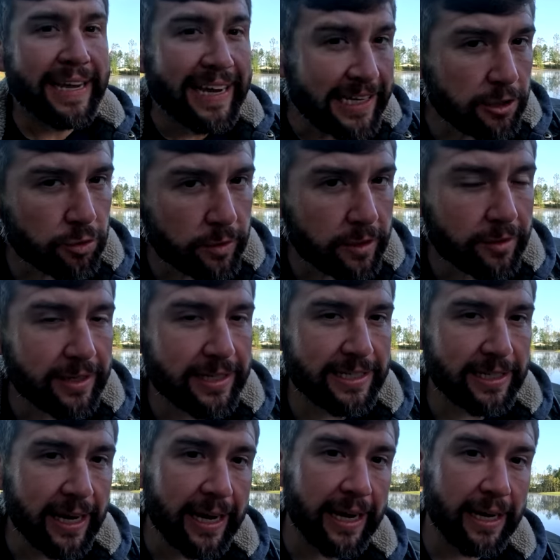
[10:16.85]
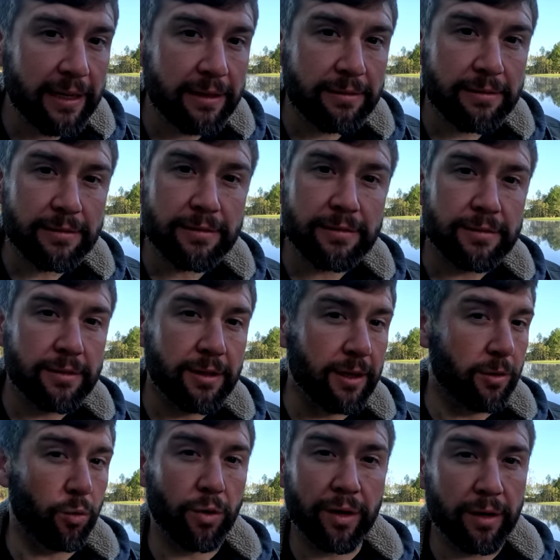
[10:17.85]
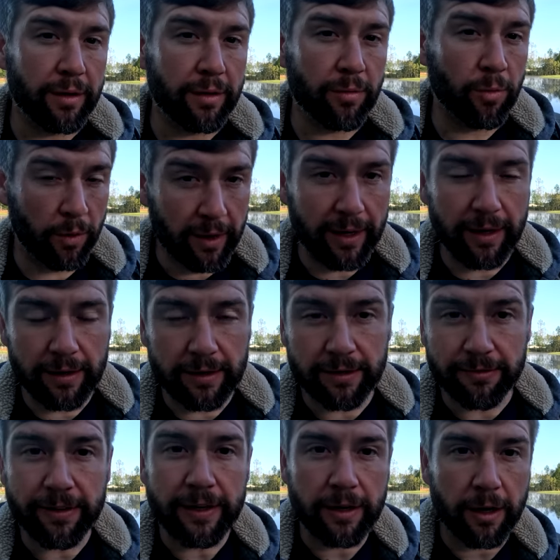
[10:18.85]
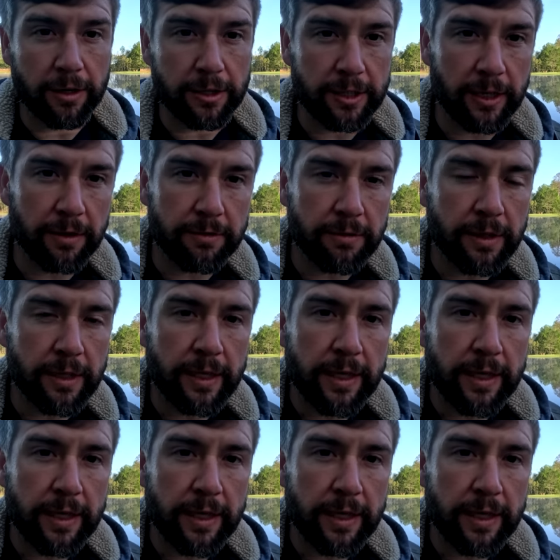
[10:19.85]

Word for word: Israel is saying look, we're, we're gonna defend ourselves.